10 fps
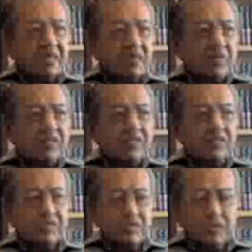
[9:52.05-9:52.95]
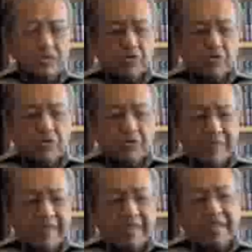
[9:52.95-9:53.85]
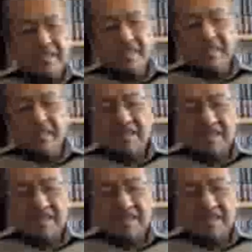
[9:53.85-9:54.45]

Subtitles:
Once you show weakness,